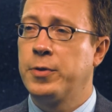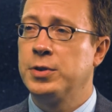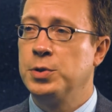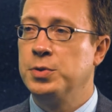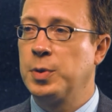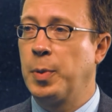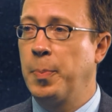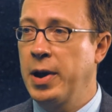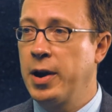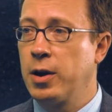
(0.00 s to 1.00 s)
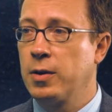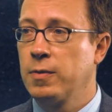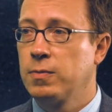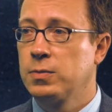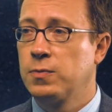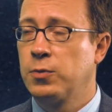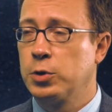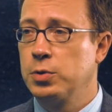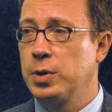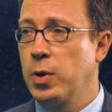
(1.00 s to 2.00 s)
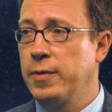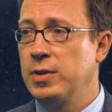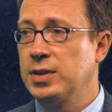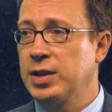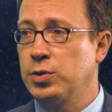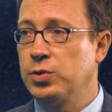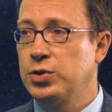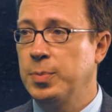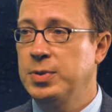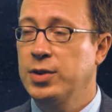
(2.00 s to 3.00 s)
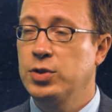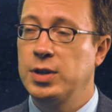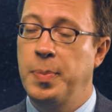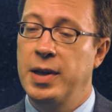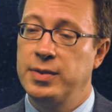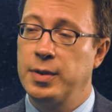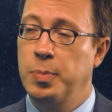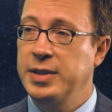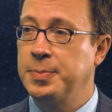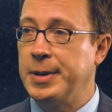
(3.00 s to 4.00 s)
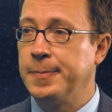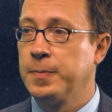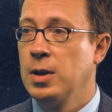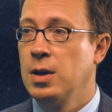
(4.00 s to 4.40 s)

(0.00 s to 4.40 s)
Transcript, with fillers: for a student to prepare for doing one of these externships actually depends on the placement.